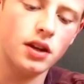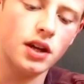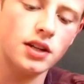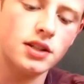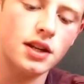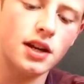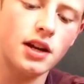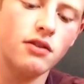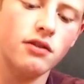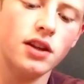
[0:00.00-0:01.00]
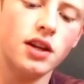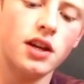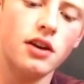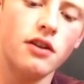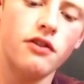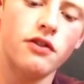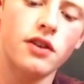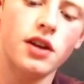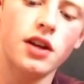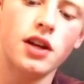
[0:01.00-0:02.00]
like I said, I don't really care.
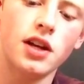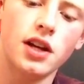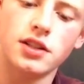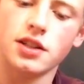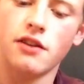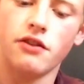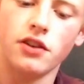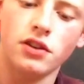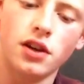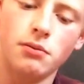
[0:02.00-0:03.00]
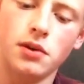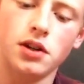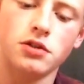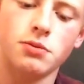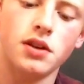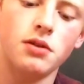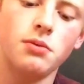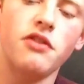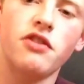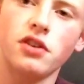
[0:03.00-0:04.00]
It's not filled up much, but it'll
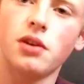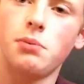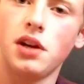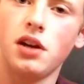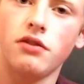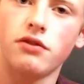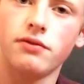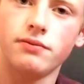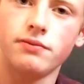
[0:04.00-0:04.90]
be filled up enough.